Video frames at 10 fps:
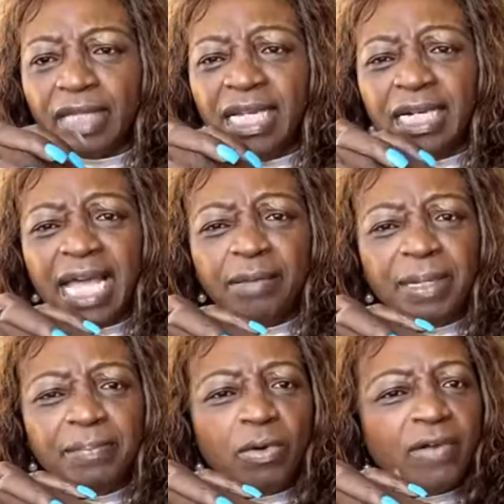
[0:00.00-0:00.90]
And a lot of
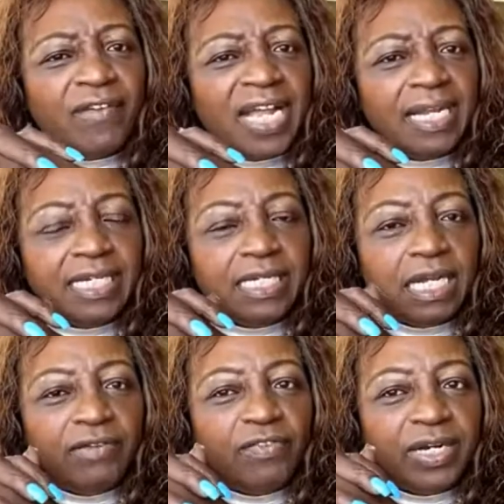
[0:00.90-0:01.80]
people are
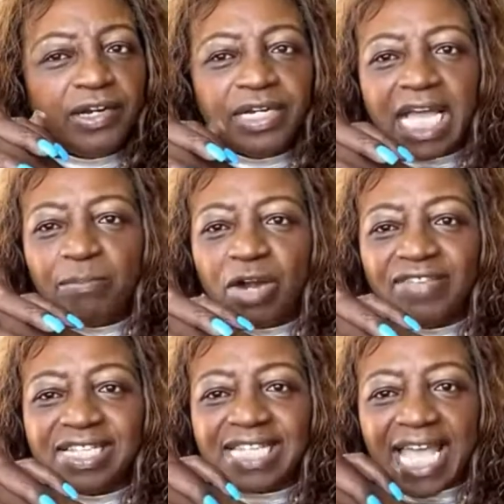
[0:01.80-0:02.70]
filing for their
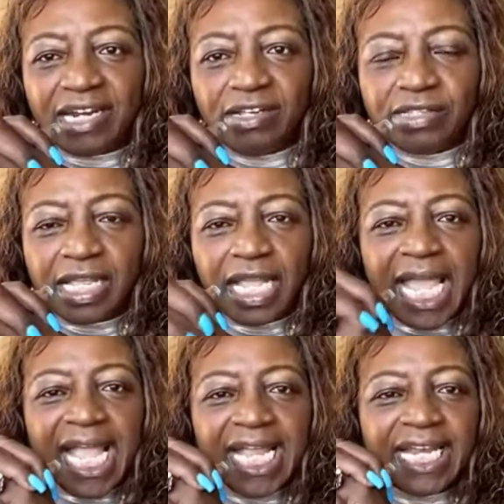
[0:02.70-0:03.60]
nonprofit status.
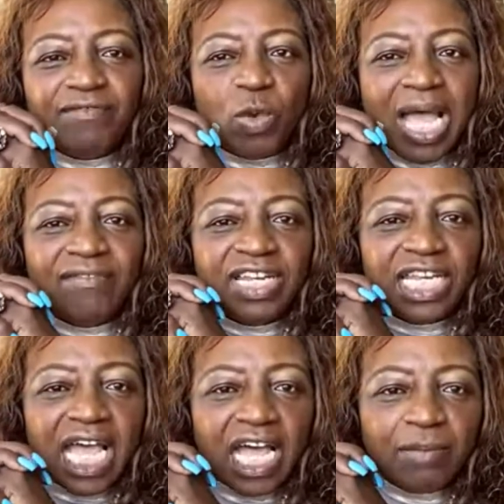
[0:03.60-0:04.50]
And if you have a
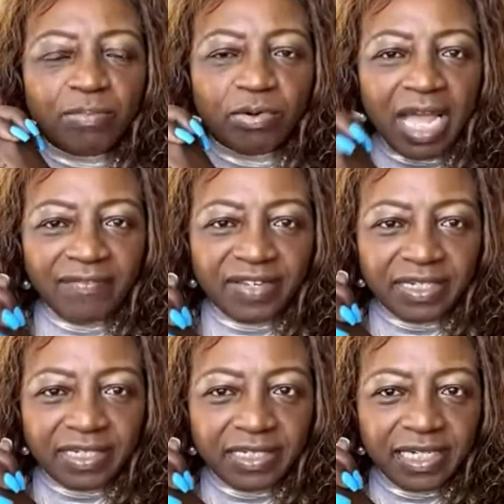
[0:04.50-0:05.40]

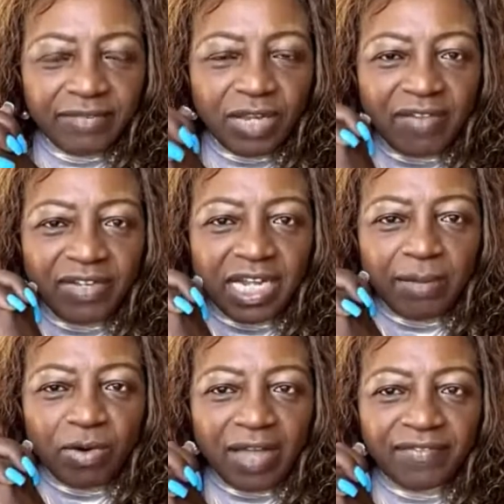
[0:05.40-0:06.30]
nonprofit,
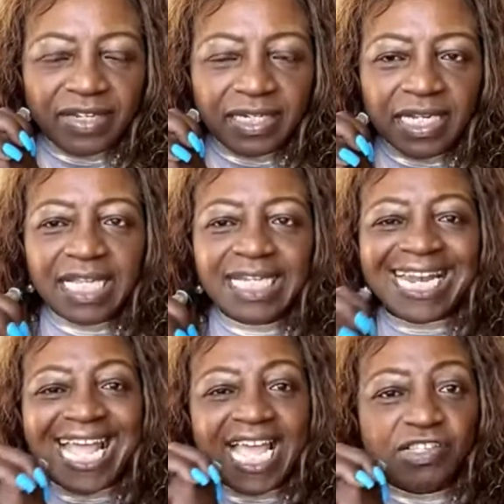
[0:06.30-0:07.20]

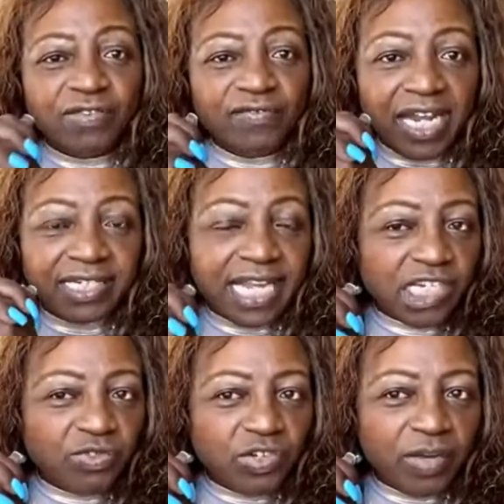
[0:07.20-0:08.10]
that has to file a
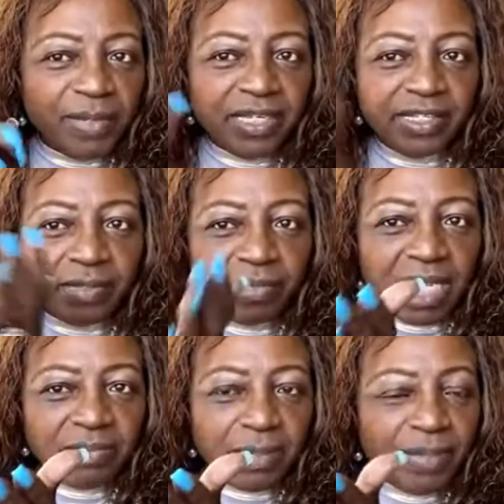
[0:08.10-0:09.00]
tax return, because
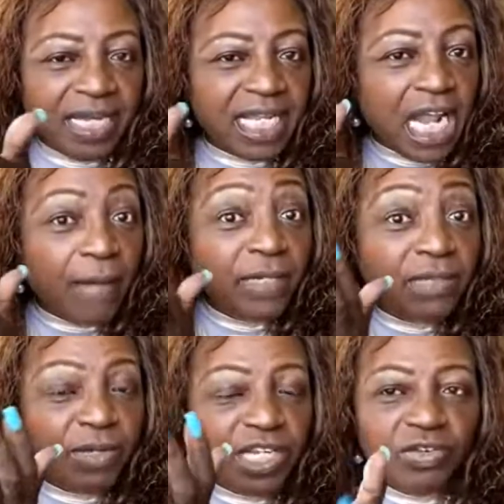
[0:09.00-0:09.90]
sometimes depending on how
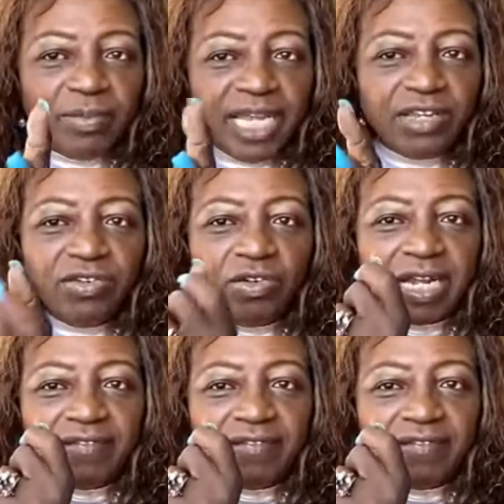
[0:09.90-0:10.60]
much money you make, you don't